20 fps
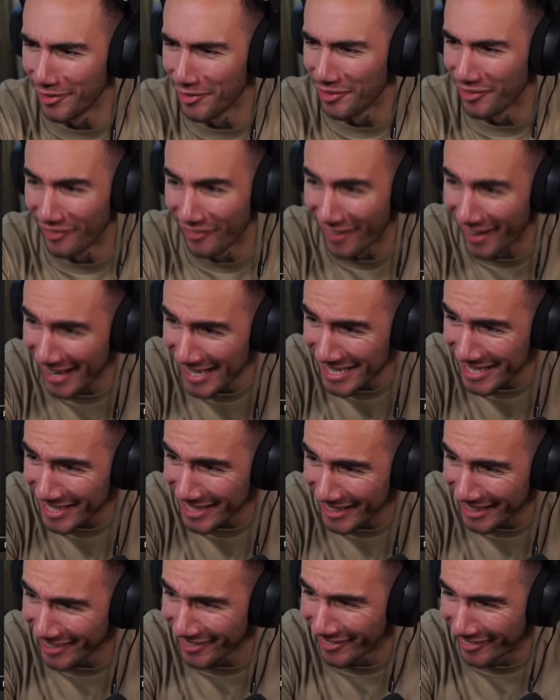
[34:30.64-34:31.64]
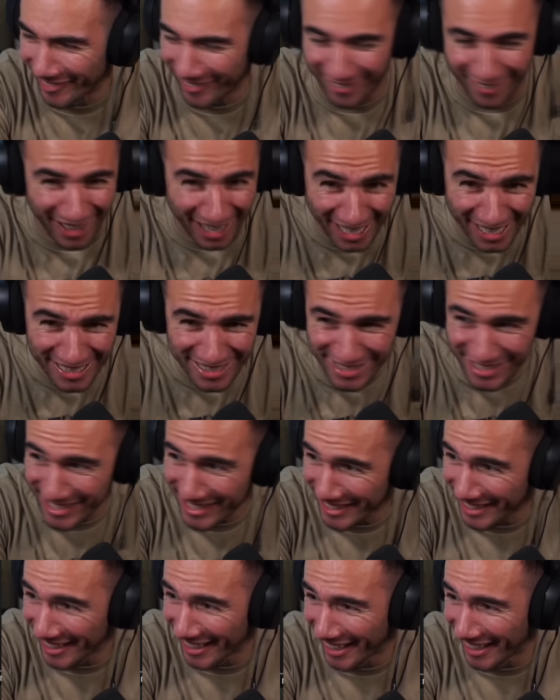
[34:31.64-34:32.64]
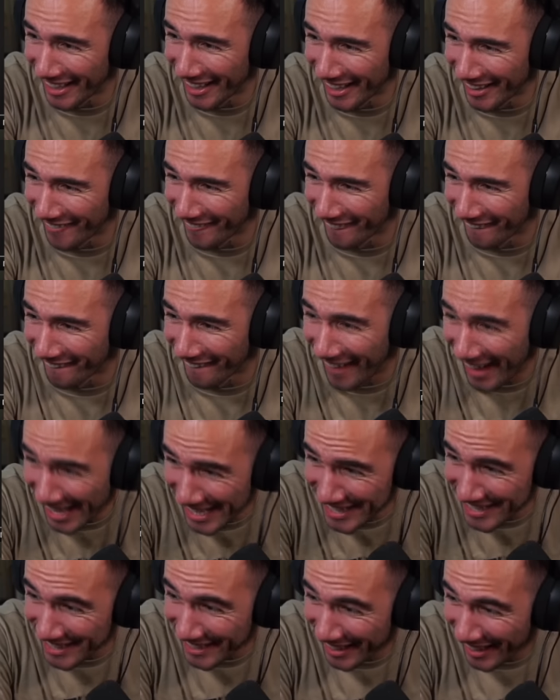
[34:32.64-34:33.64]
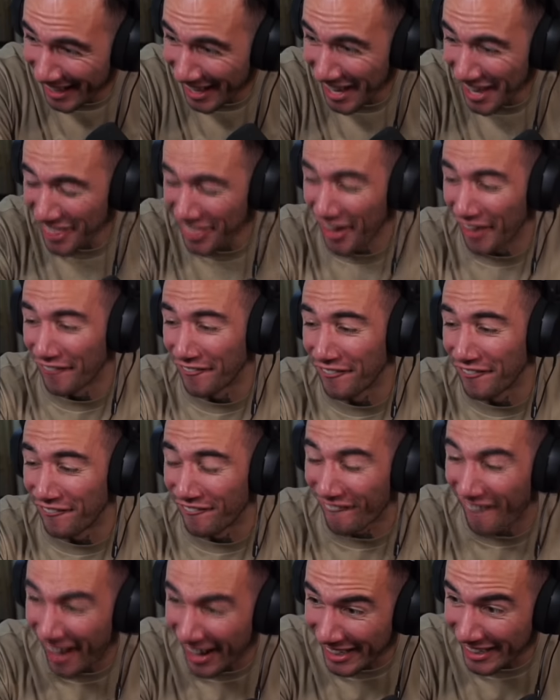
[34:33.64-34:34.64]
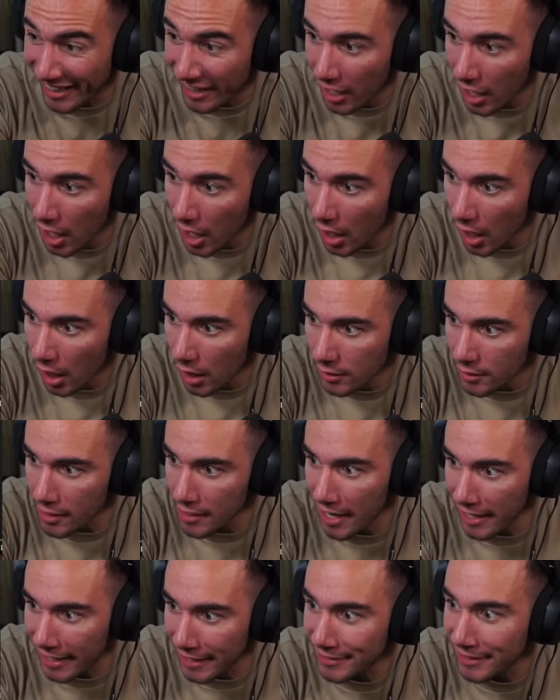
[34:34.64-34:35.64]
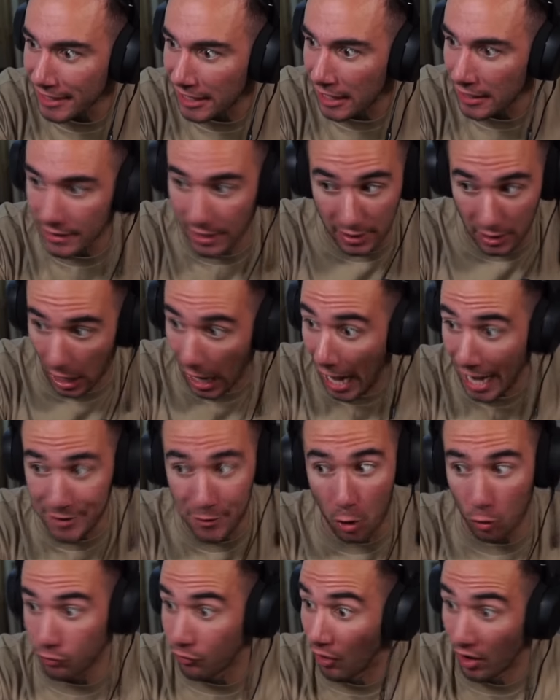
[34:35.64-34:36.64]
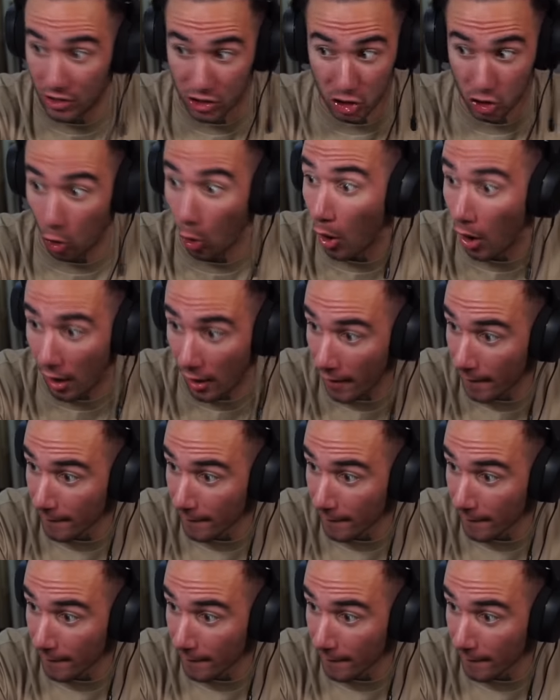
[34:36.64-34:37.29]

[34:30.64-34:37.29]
What? What? What? The fuck? Did they get the... Did, I know for sure